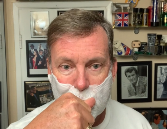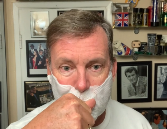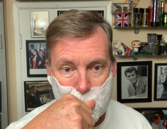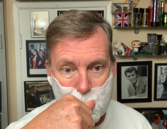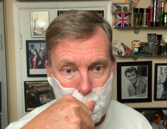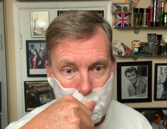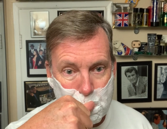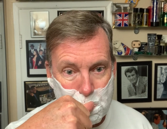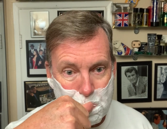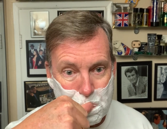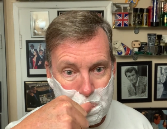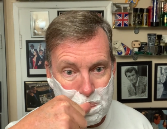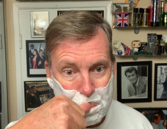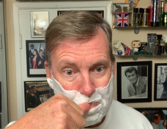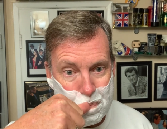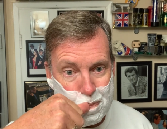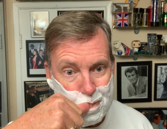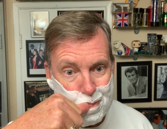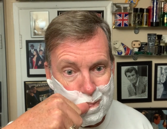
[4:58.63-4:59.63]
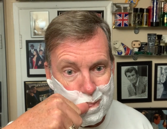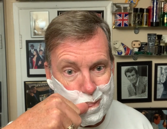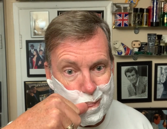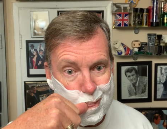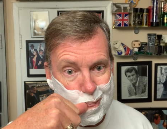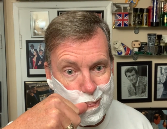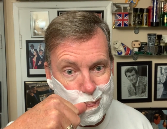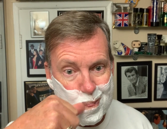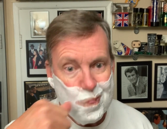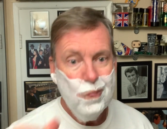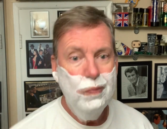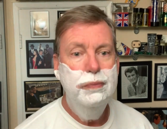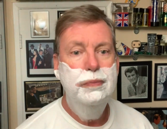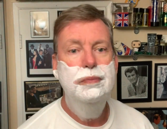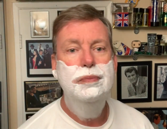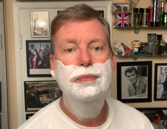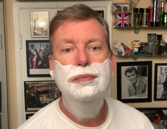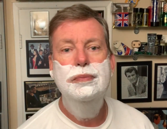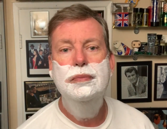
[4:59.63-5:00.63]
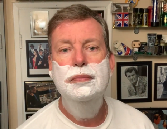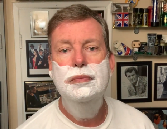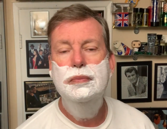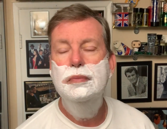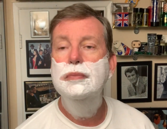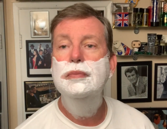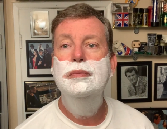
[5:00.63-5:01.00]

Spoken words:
[no speech]